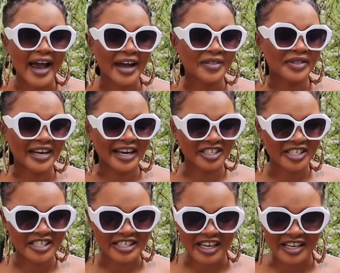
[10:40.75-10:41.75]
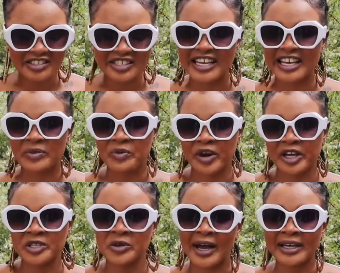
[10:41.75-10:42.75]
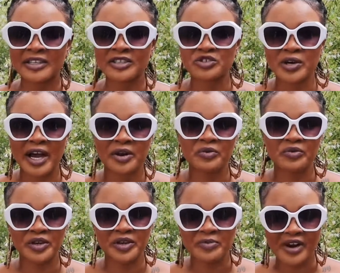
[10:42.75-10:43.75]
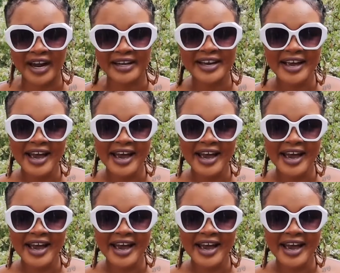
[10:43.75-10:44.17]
and then I just decided to take a break so I can try rebrand